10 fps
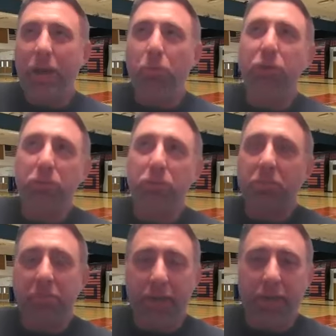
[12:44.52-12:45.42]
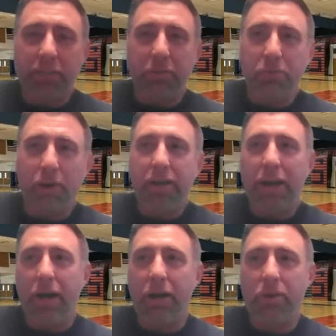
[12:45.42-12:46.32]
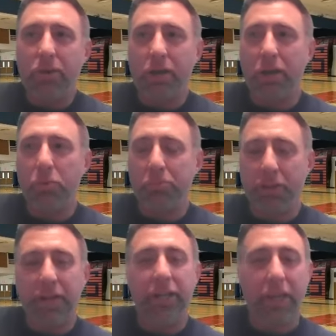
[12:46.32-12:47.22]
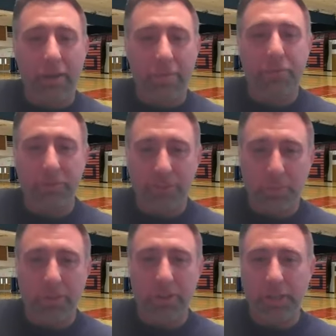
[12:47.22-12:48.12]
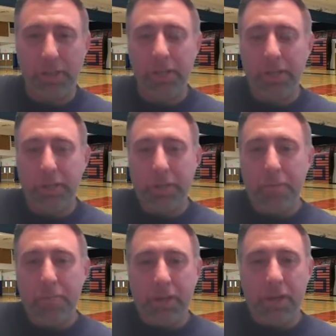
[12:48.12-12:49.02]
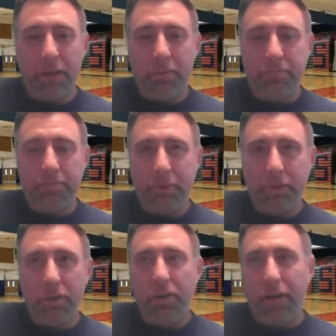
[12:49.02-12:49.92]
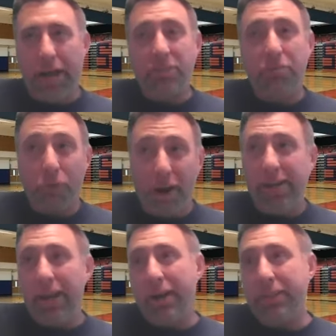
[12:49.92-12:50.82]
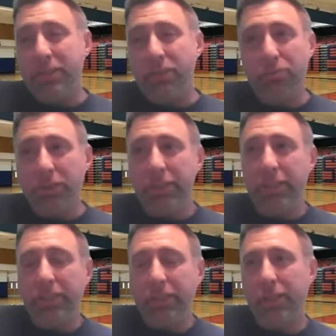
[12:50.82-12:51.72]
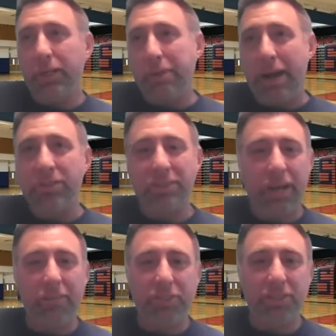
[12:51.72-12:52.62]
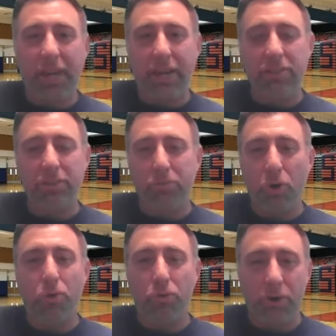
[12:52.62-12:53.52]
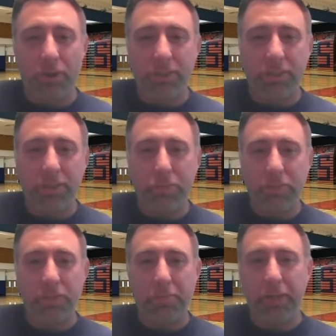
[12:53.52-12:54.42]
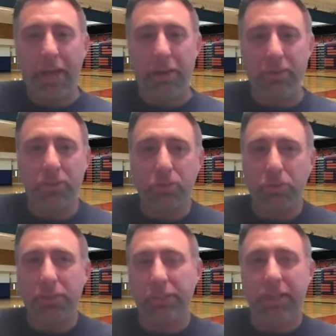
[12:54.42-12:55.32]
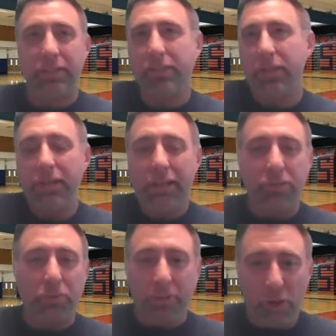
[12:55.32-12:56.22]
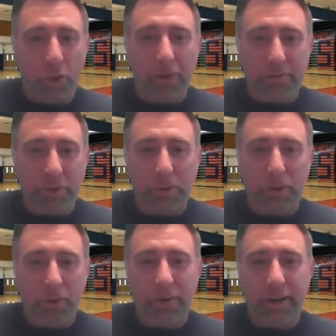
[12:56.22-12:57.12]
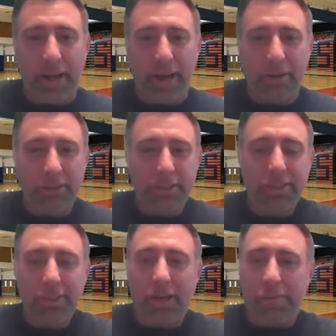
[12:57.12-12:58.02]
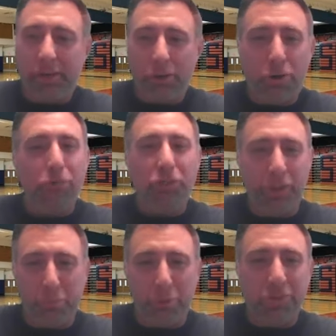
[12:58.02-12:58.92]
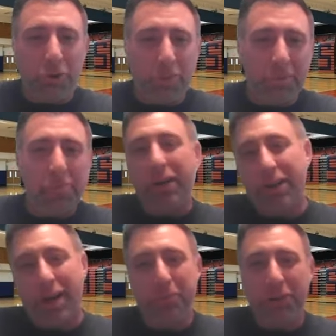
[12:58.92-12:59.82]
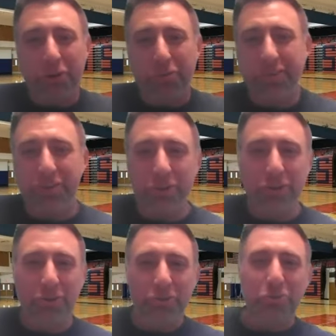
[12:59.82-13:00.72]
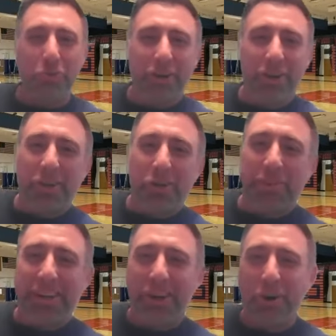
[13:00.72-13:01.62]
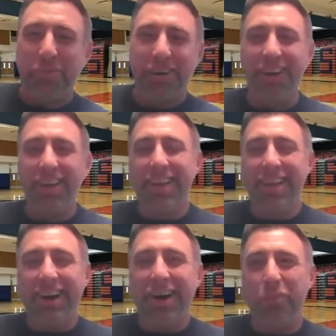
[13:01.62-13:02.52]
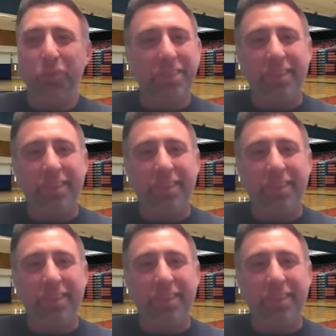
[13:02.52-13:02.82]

we're doing some things. I mean, right now we're playing in the Hemfield Summer League. As of right now, that's really outside of just getting some local runs in with some of the county schools here. That's really all we have going on right now. I know Coach Shipper was on me about not being over at the Nook on Twitter a little bit ago, but with